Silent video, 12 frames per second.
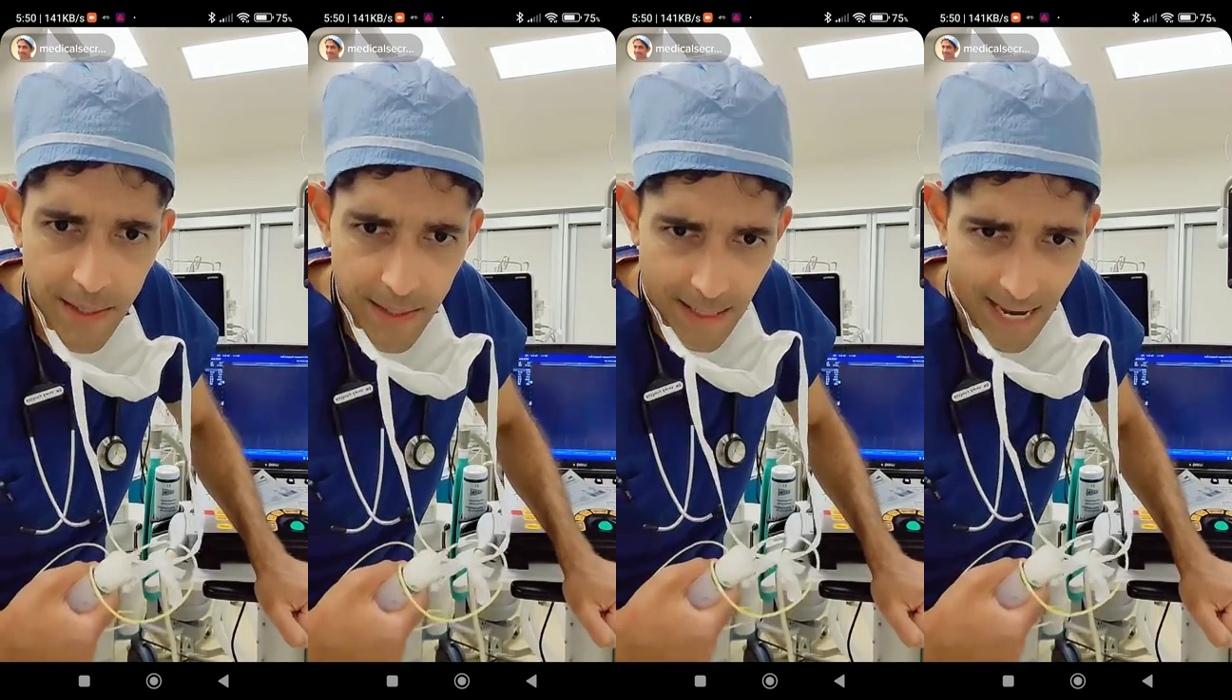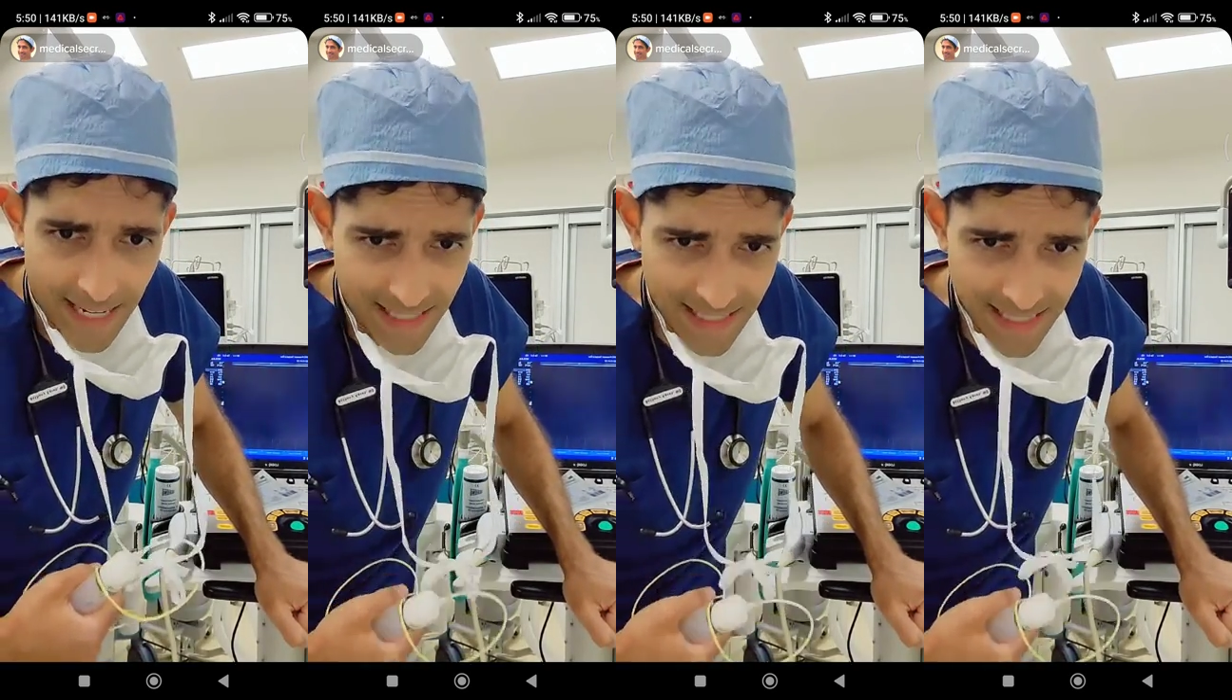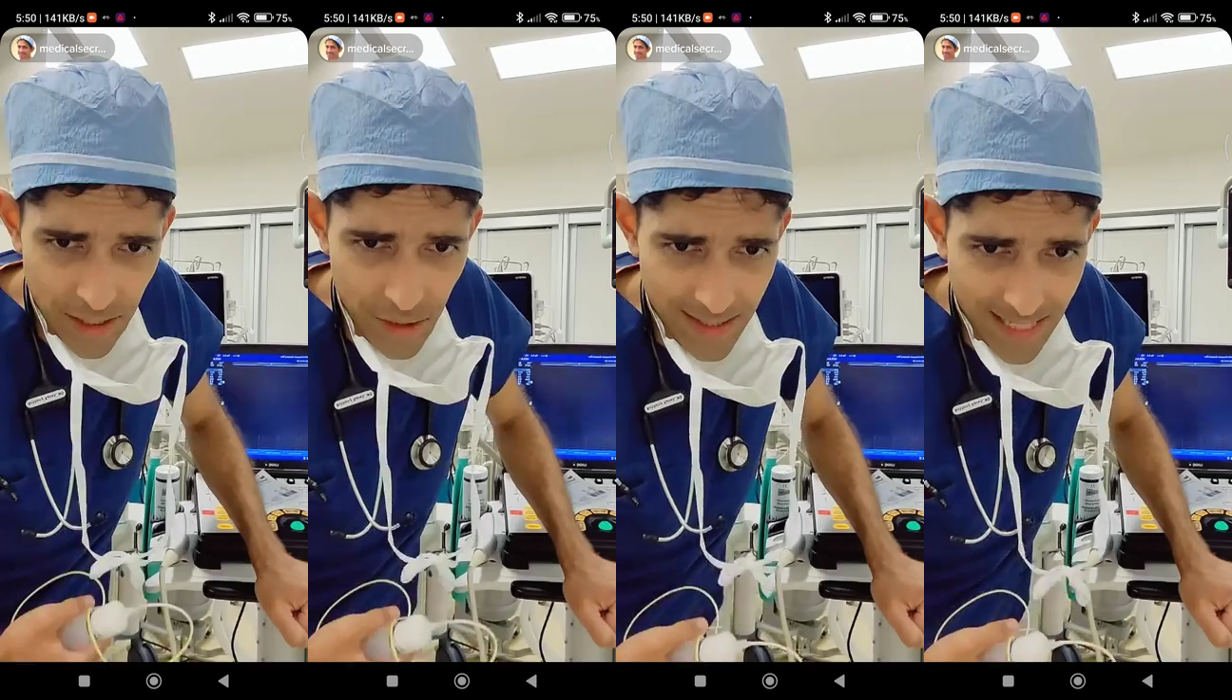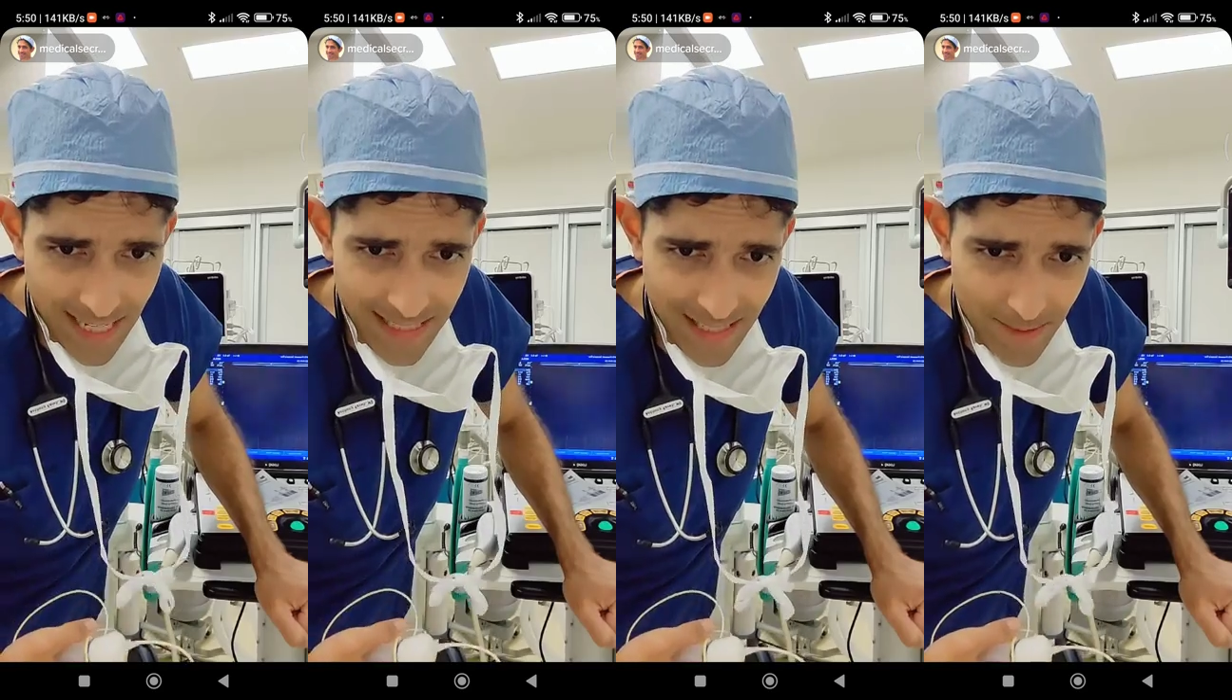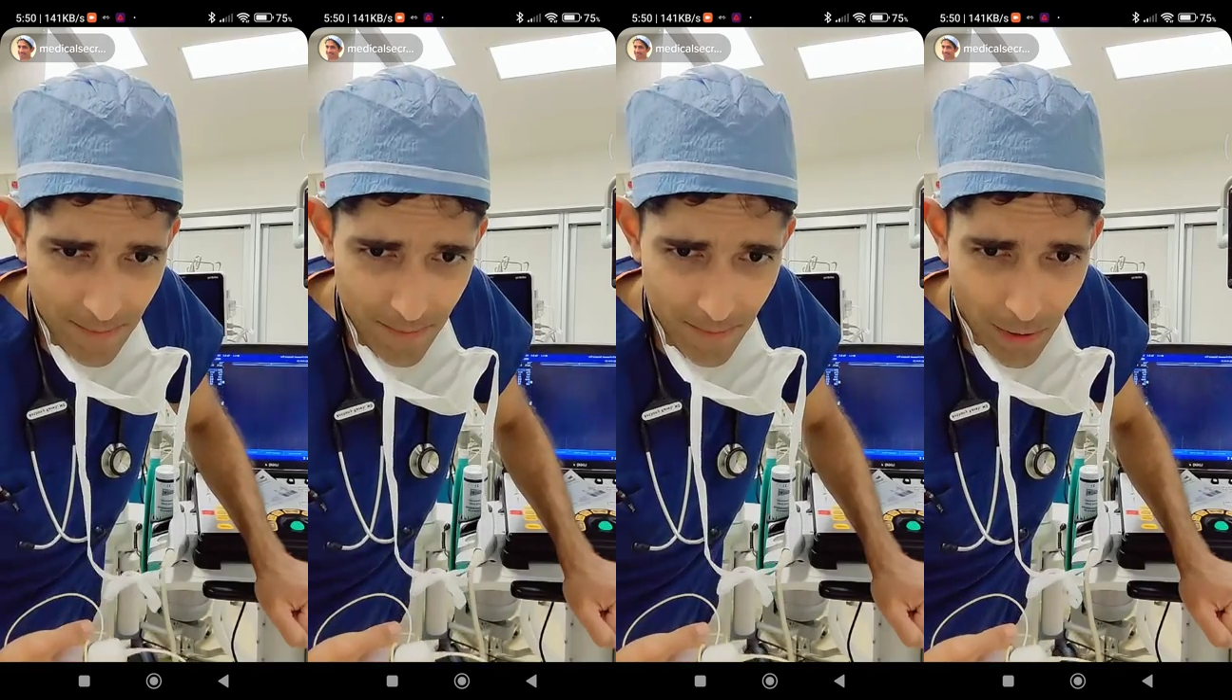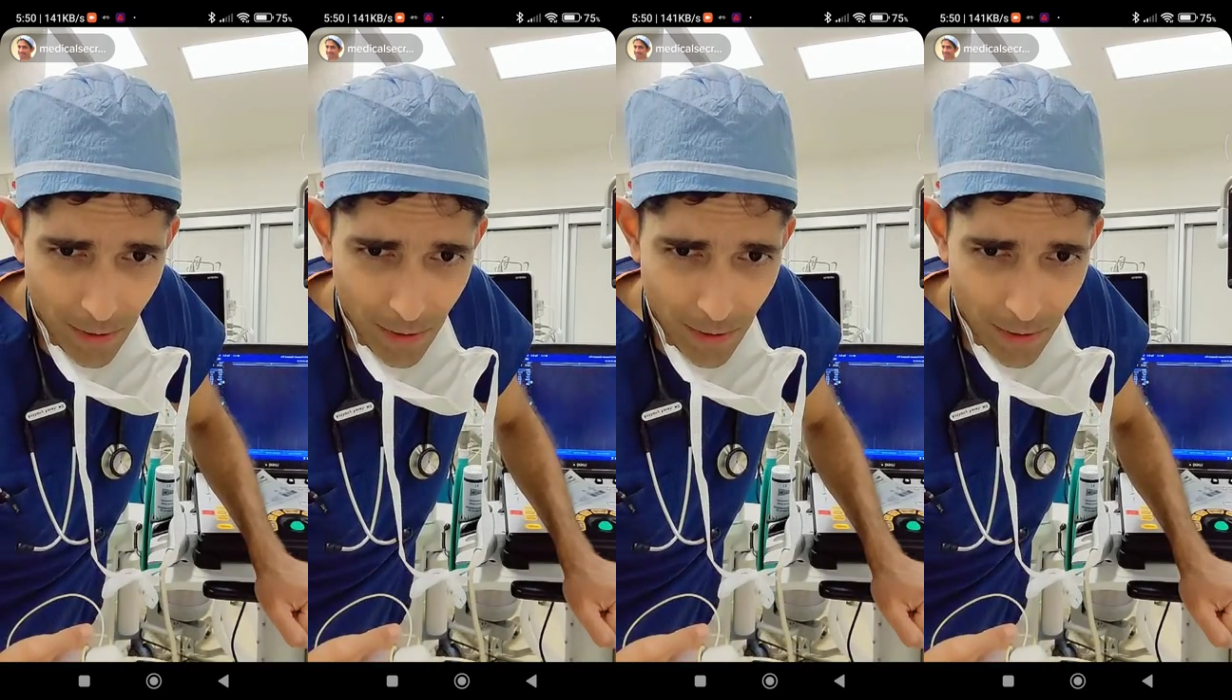Anesthesia stays in the
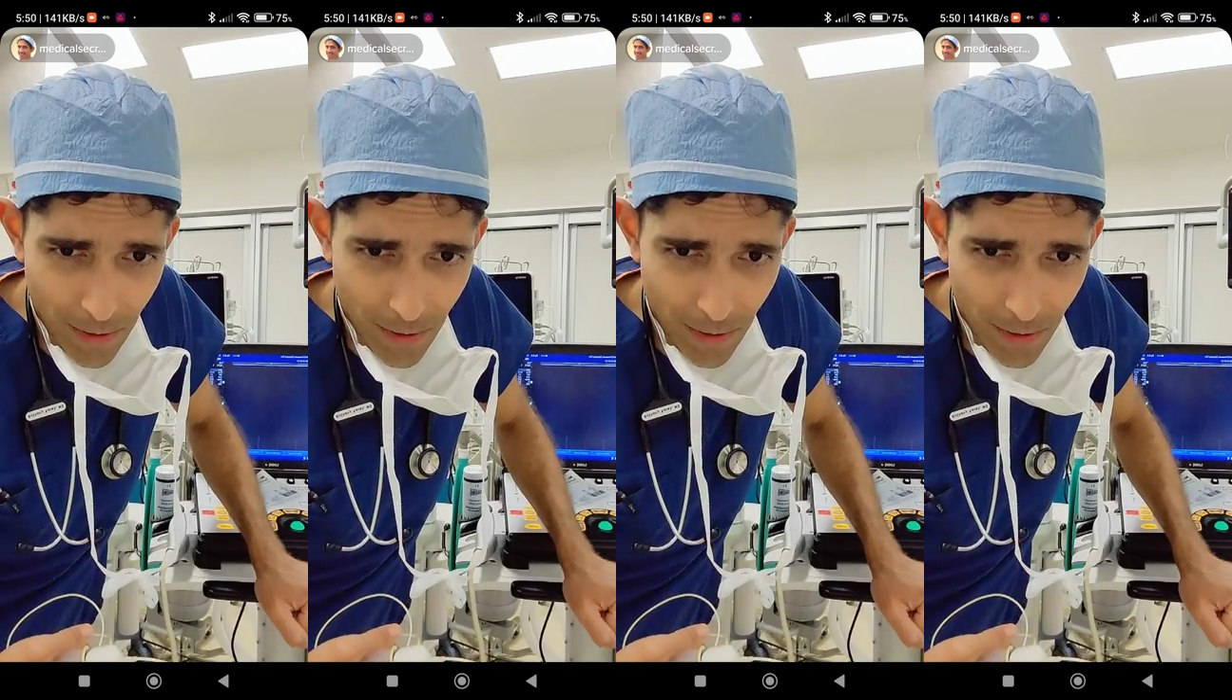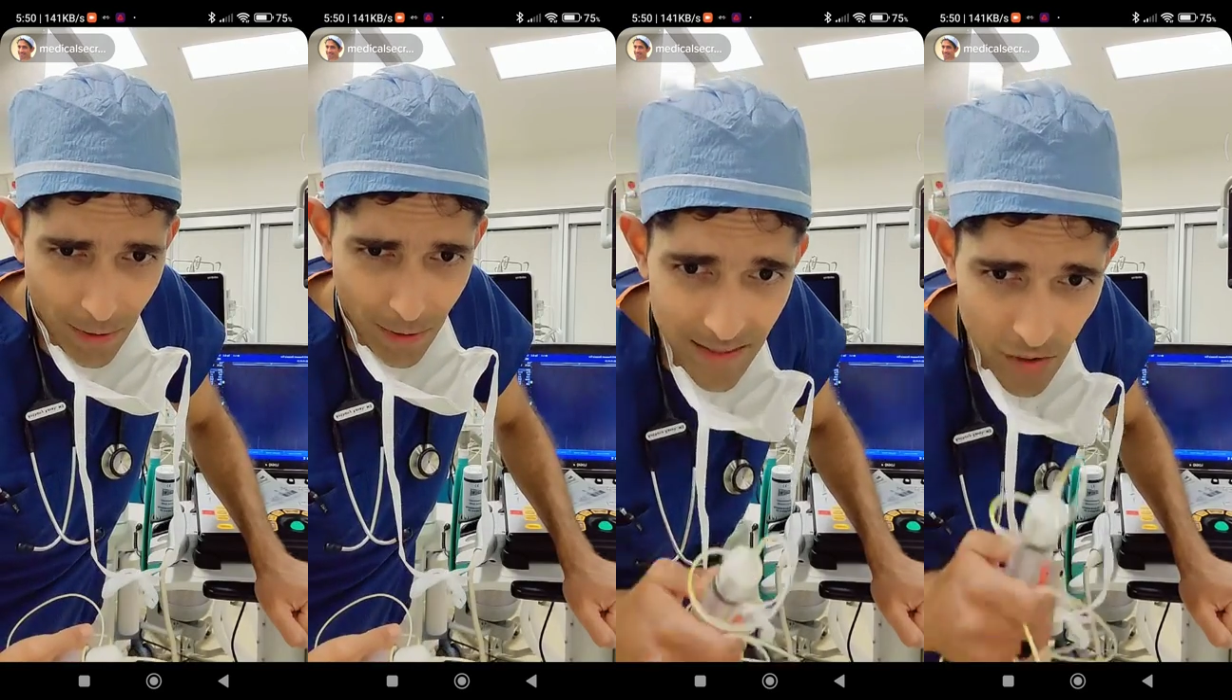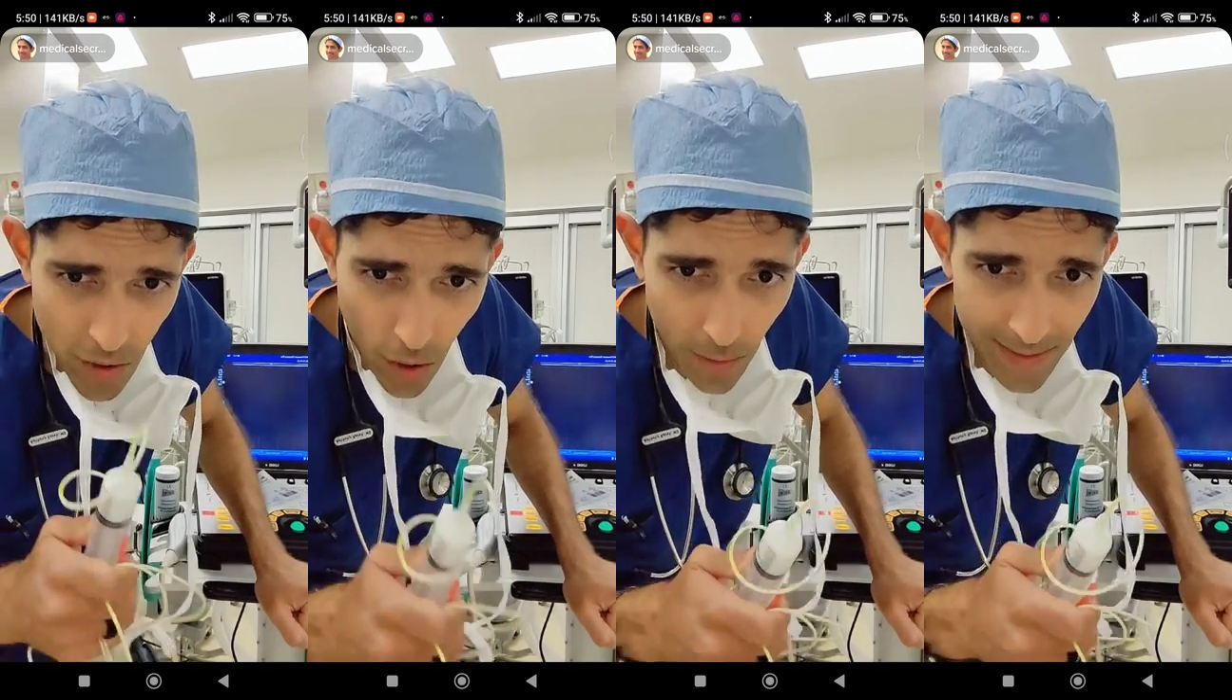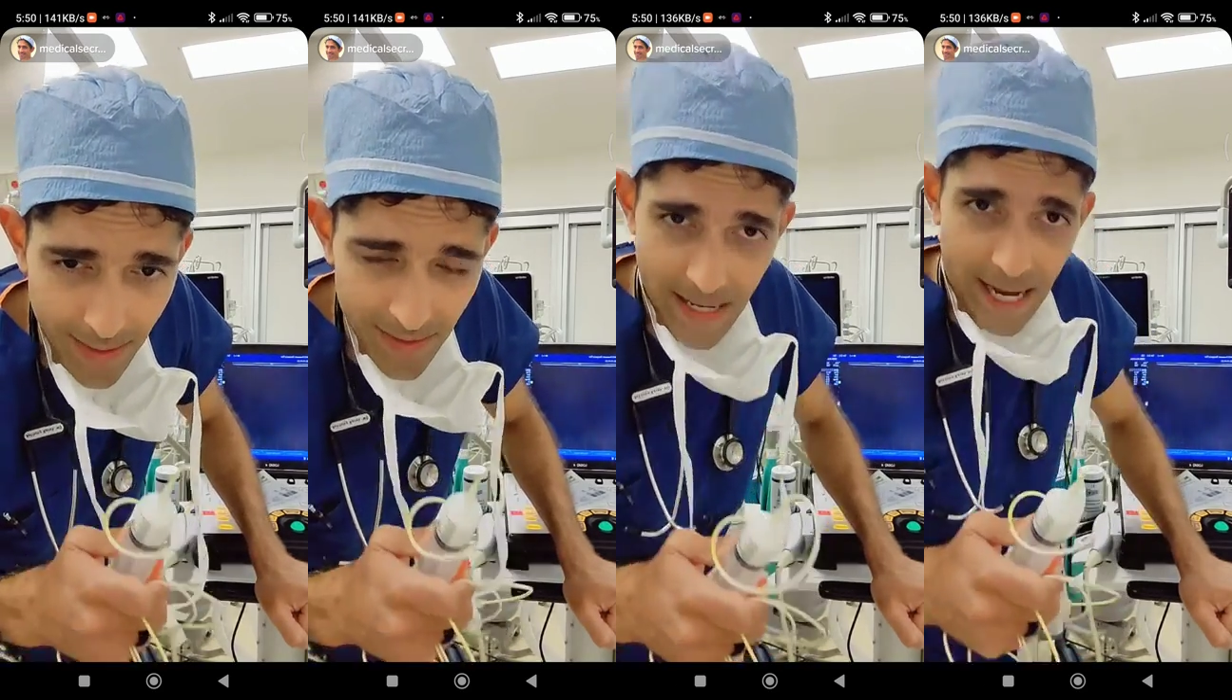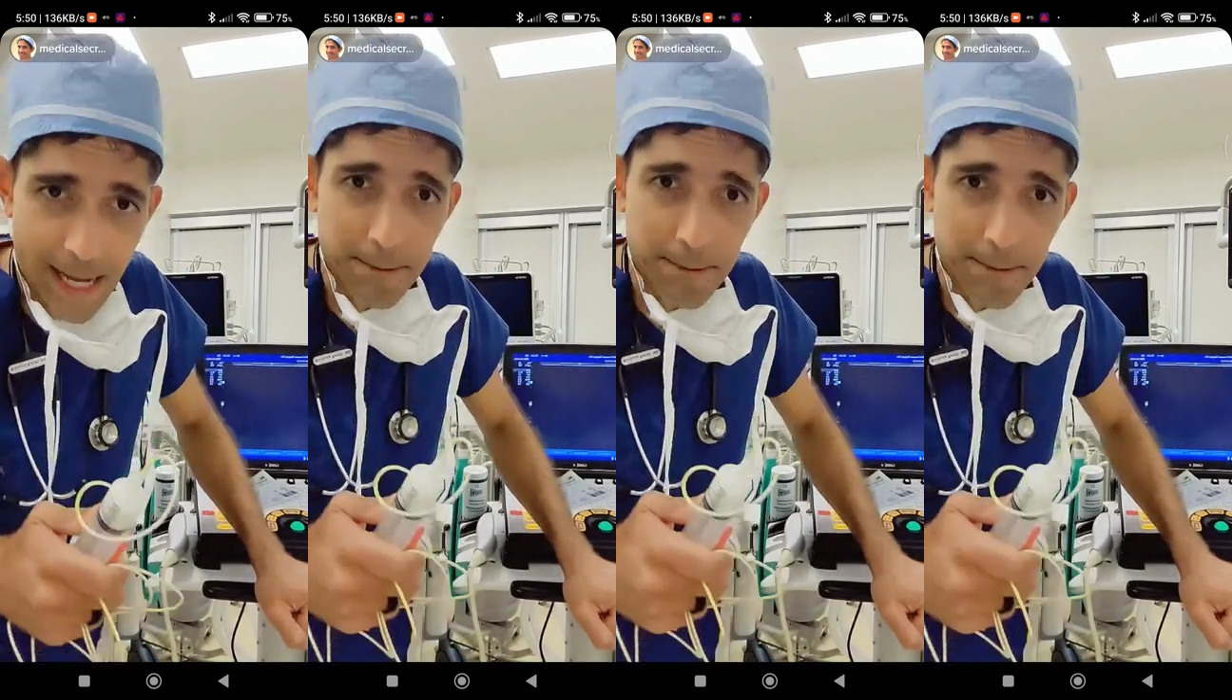body for 6 months? No, it does not.